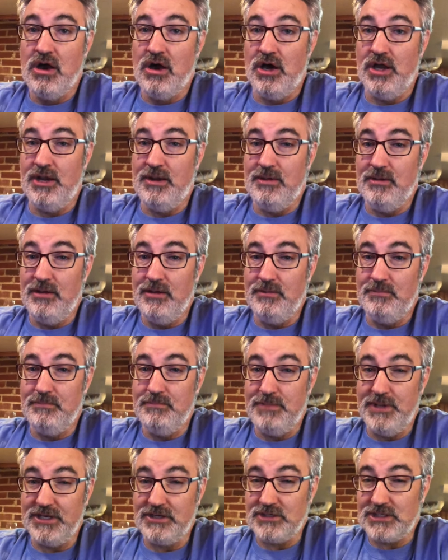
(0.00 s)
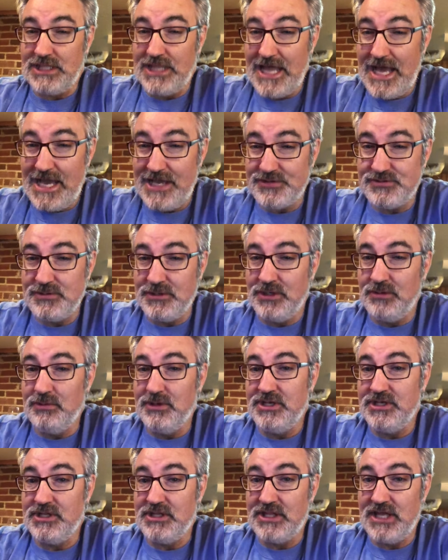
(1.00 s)
on a bigger class, we can go
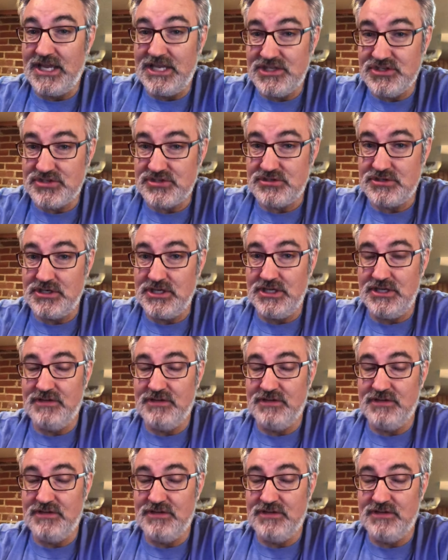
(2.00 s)
into the history